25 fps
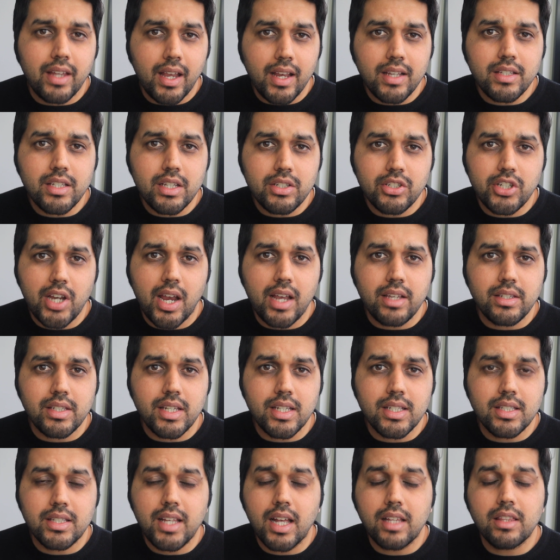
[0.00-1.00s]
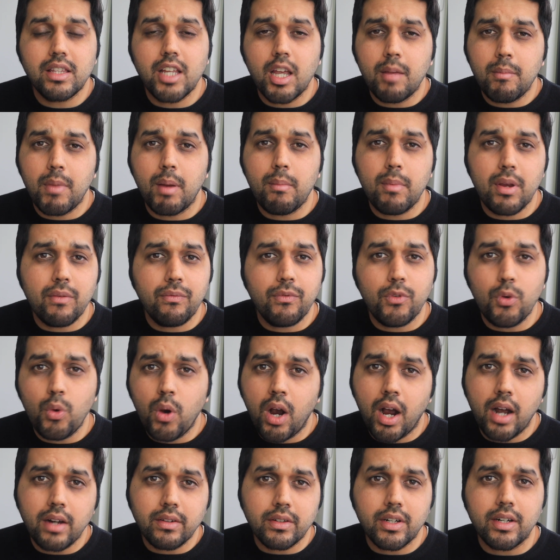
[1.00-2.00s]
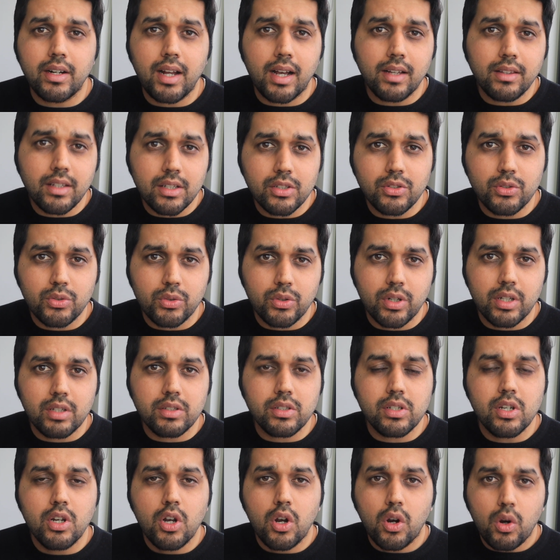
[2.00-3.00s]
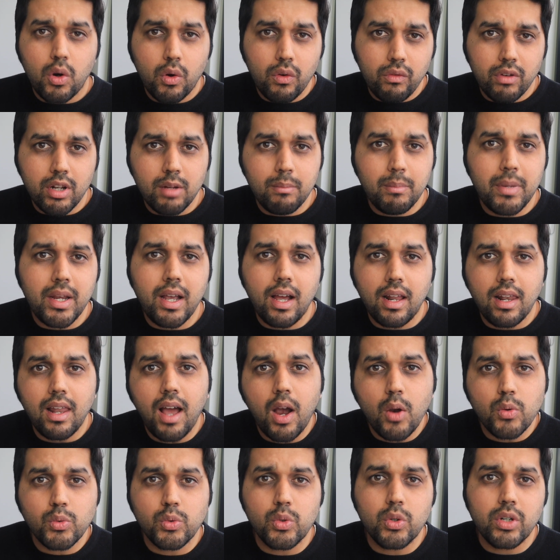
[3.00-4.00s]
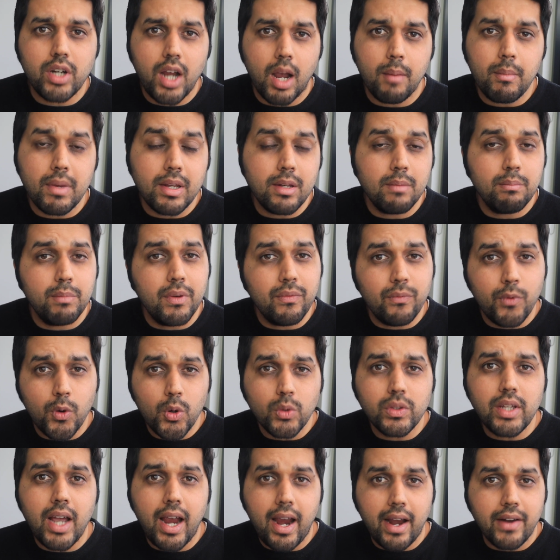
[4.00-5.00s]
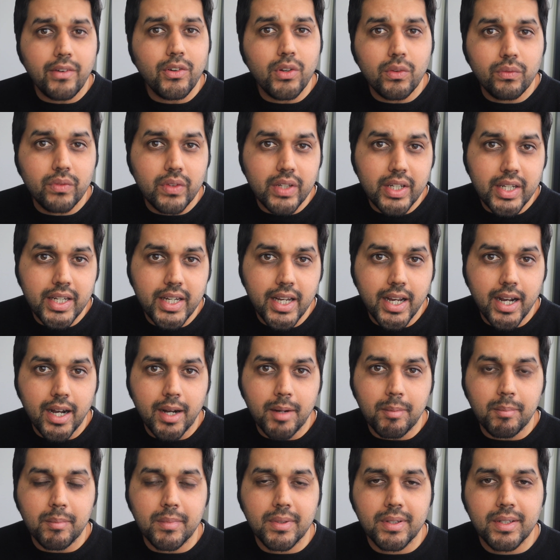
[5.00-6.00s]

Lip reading: there's a chances that there may be a few hundred other students who will be allowed to come in before the end of the year.